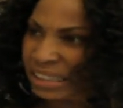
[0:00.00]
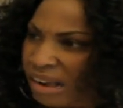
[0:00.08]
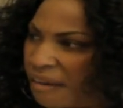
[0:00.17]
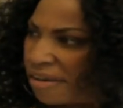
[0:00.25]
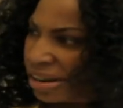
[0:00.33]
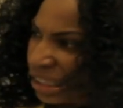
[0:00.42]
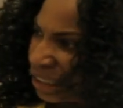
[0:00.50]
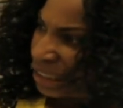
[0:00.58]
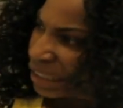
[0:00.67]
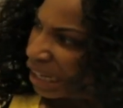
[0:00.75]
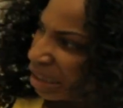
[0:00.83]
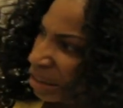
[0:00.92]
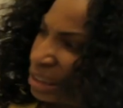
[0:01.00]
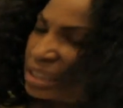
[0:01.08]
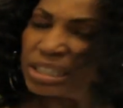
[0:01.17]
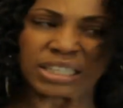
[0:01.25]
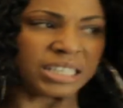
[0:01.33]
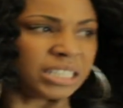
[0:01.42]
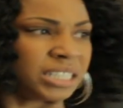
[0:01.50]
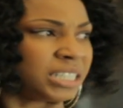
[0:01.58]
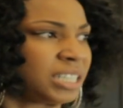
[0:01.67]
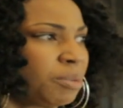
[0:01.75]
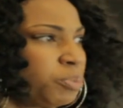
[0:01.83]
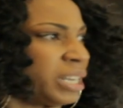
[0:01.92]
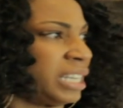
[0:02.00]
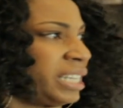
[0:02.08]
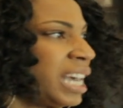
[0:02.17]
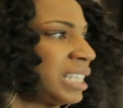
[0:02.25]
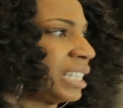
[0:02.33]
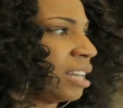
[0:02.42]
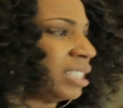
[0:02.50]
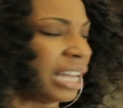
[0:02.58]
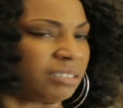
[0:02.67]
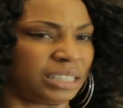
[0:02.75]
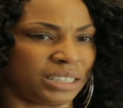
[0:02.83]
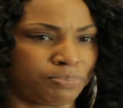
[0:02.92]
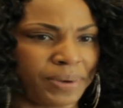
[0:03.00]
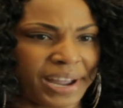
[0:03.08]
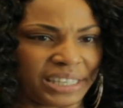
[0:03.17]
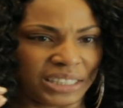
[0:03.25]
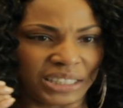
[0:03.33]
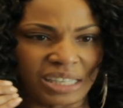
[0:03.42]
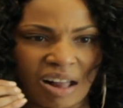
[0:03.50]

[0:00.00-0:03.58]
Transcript: You didn't know? You need to hook us up with a guest house out this bitch.